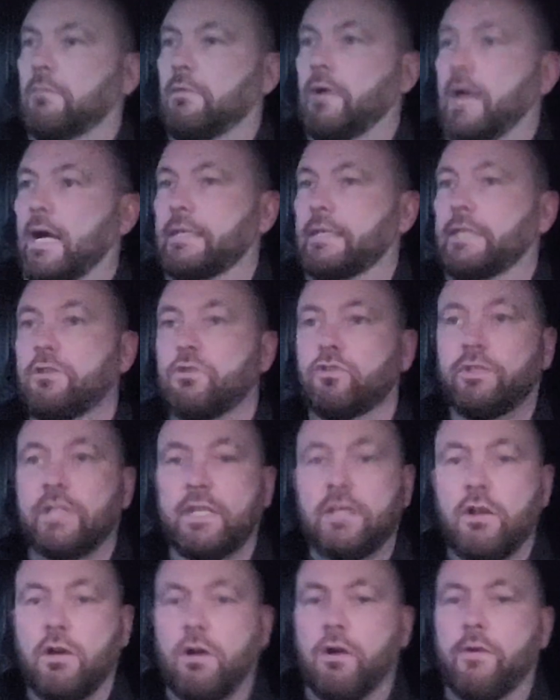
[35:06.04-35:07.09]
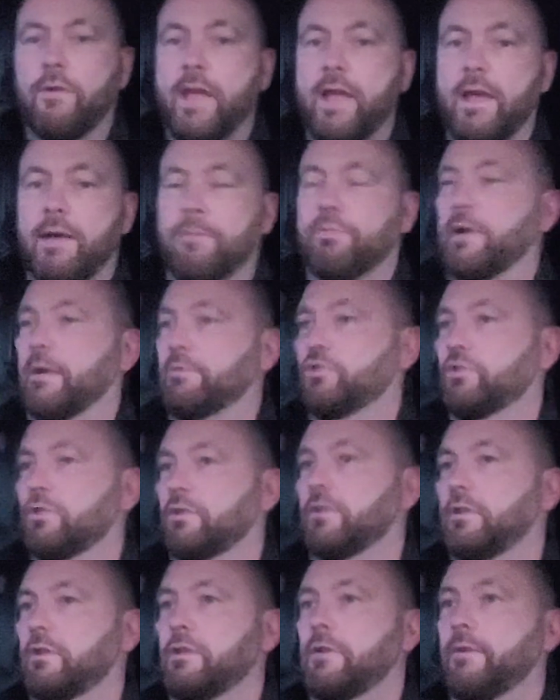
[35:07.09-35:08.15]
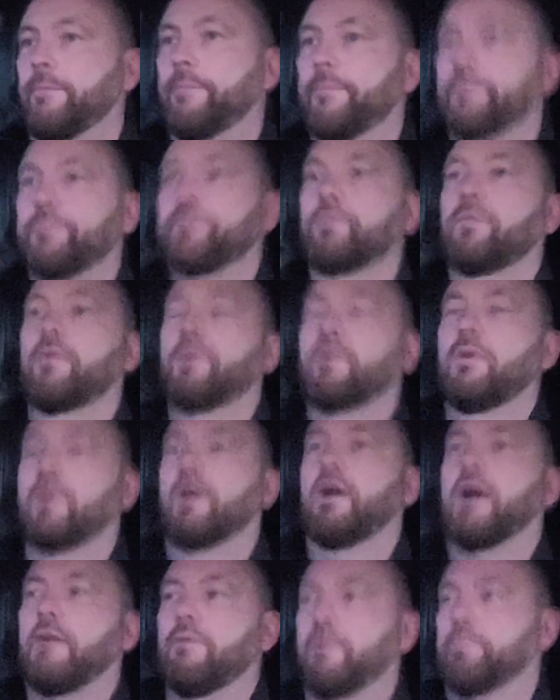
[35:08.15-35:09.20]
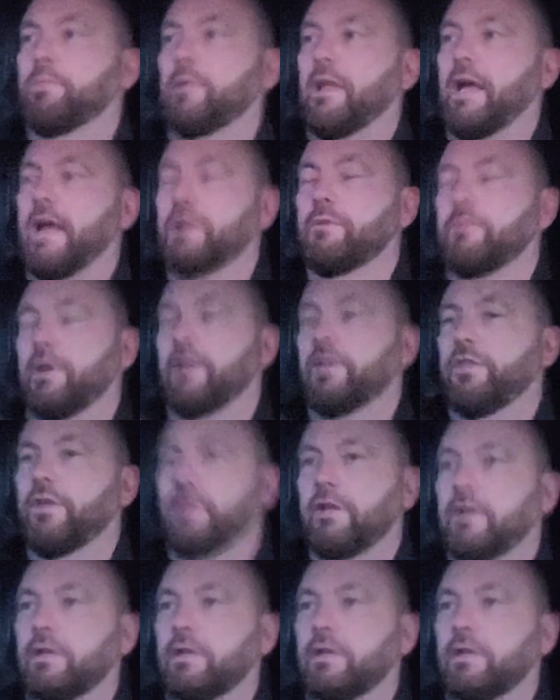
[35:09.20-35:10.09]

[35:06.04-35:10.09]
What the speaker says: I didn't just ignore it, I perhaps should have done. I replied with,